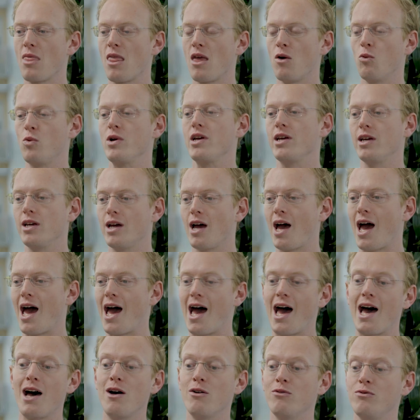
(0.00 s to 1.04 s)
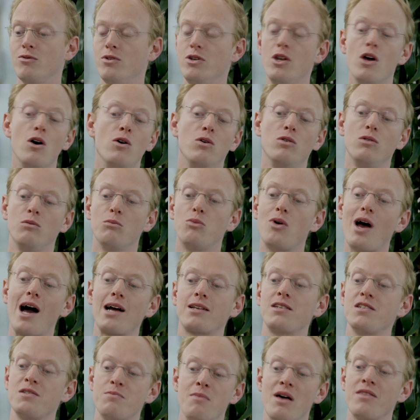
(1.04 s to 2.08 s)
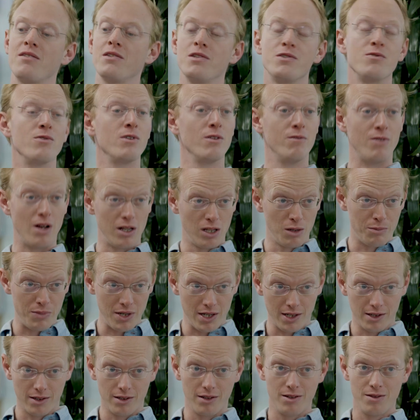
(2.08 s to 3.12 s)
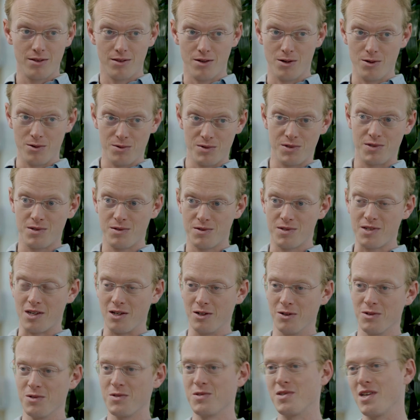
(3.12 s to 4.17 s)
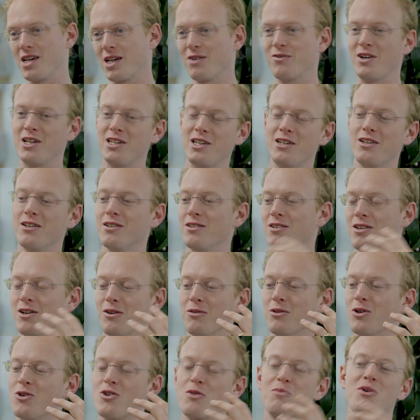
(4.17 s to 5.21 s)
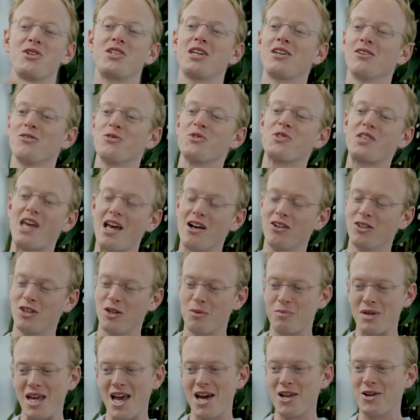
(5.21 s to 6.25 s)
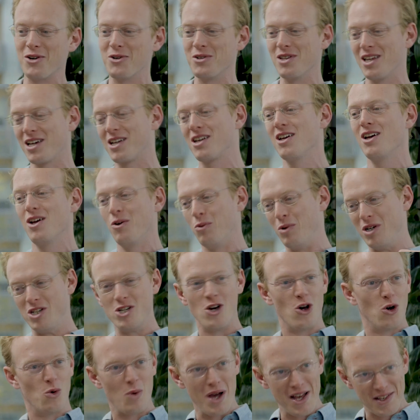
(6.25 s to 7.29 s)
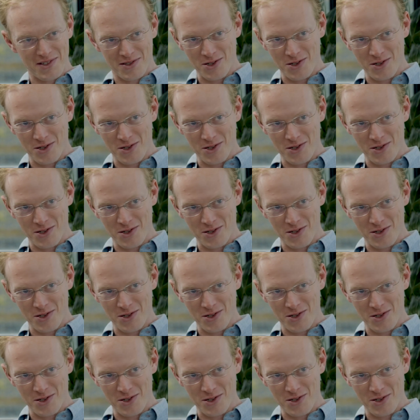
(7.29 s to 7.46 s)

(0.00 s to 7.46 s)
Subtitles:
We have known practice methods for developing those skills. Like if I need to, learn a particular scale in the piano, like we know ways